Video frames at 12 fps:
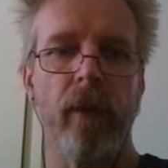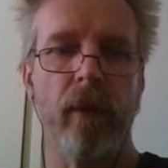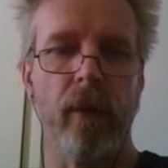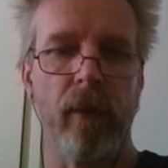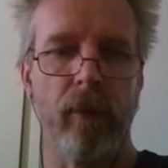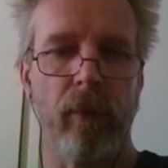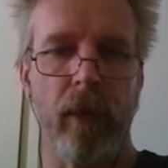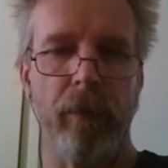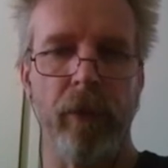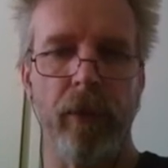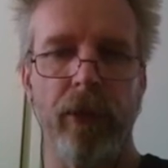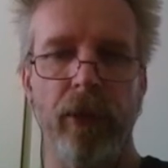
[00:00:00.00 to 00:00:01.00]
the right
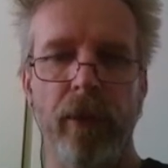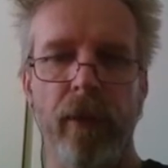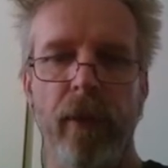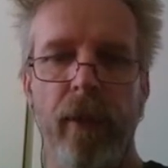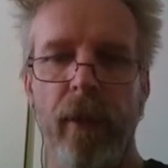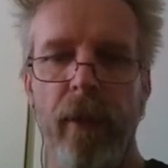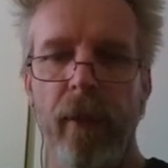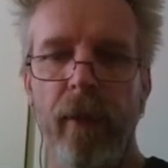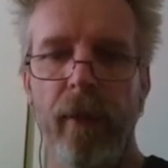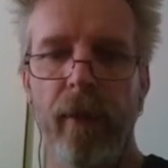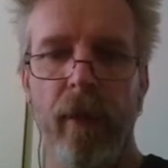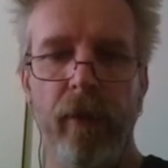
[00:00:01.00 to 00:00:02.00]
position.
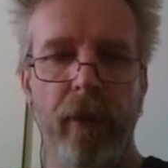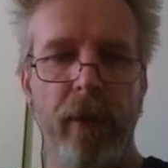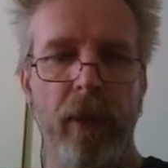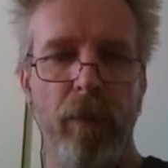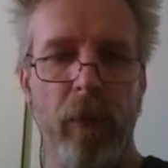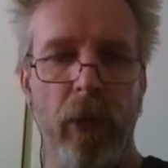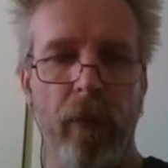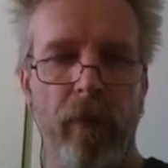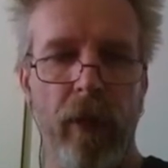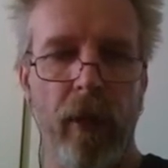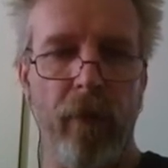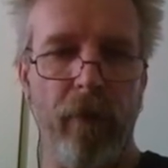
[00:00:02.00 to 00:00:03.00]
Now this is part of
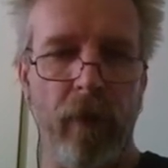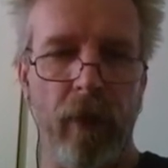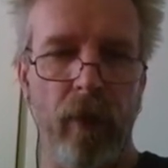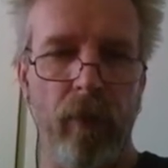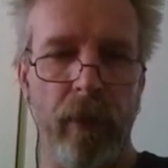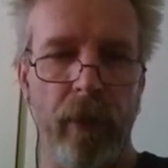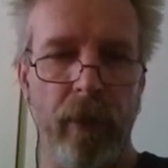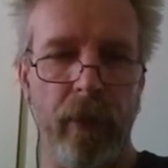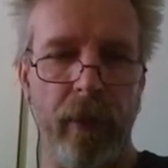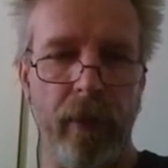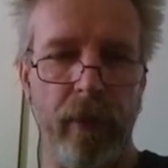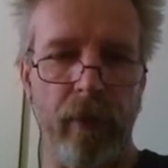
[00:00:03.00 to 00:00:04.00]
another file. We
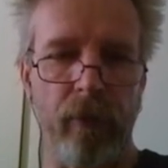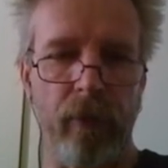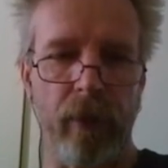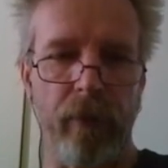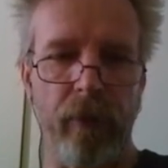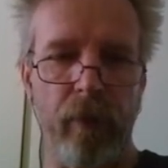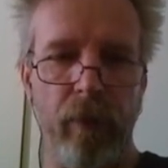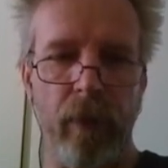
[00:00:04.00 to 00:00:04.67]
can get rid of it